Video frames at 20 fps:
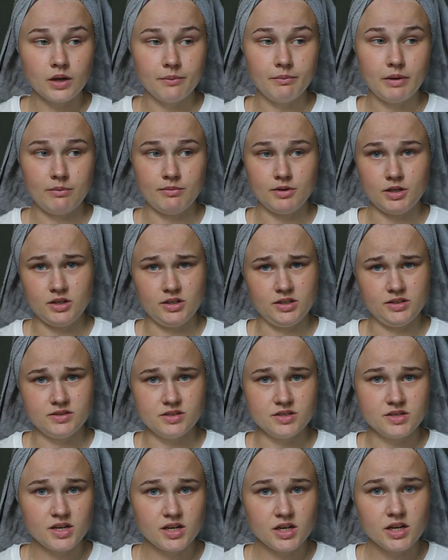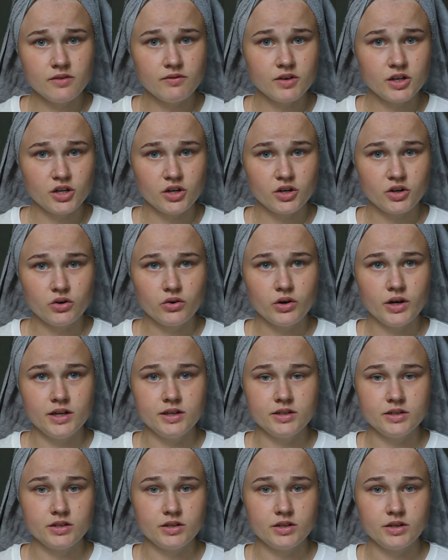maybe an entertaining video,
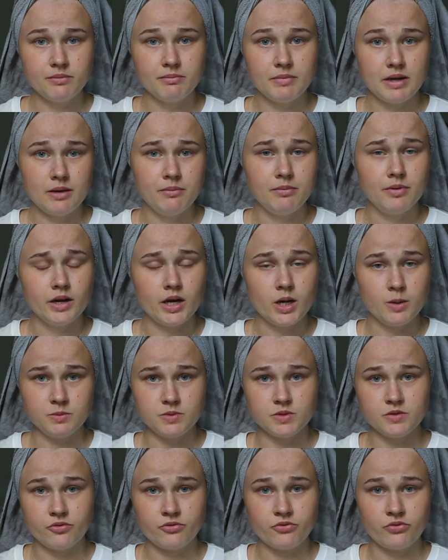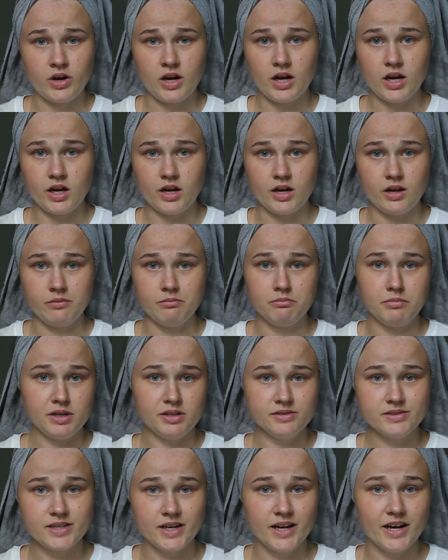and maybe I'm failing
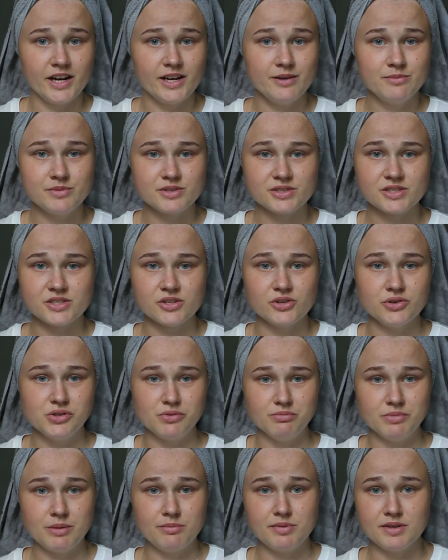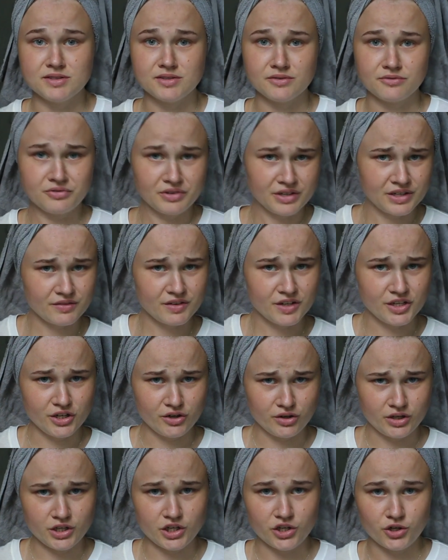big time, so maybe it's a funny
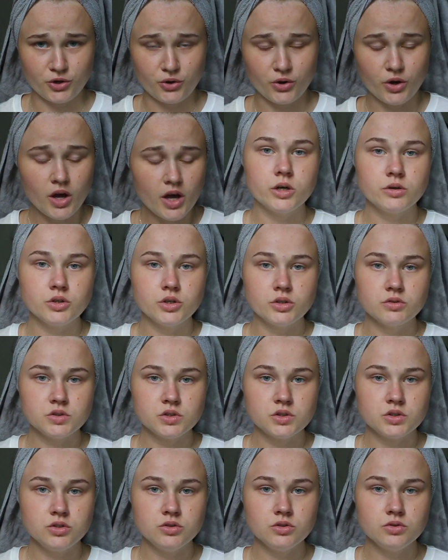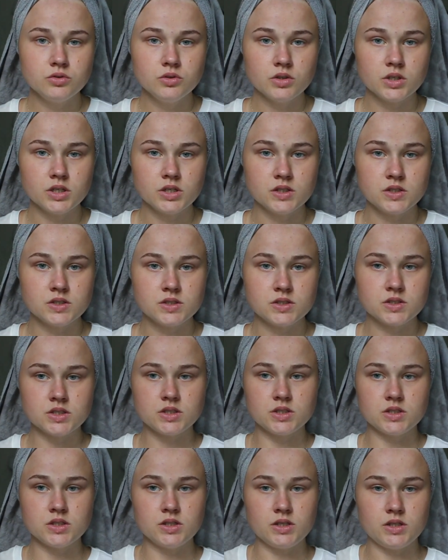video, I don't know. What I'm going to do
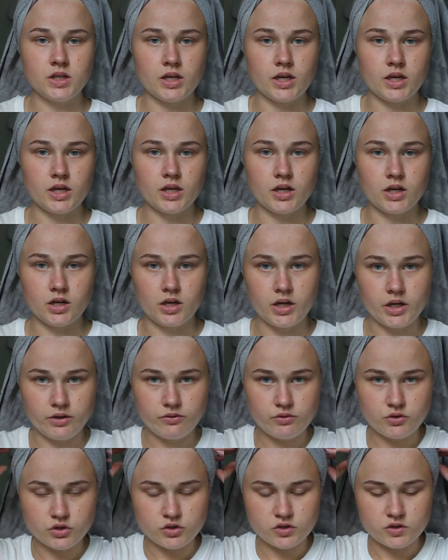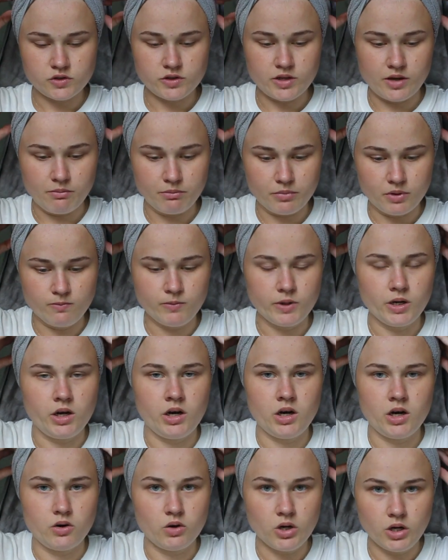is that I've just dampened my
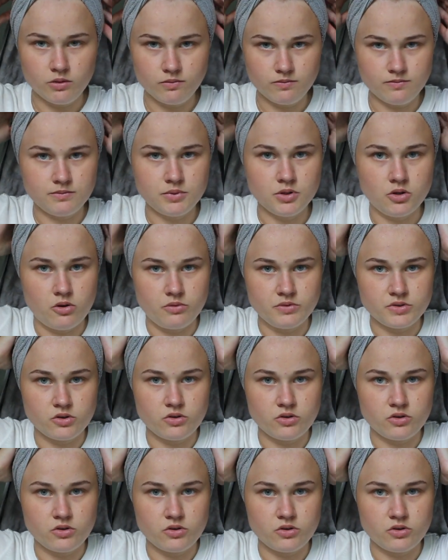hair and put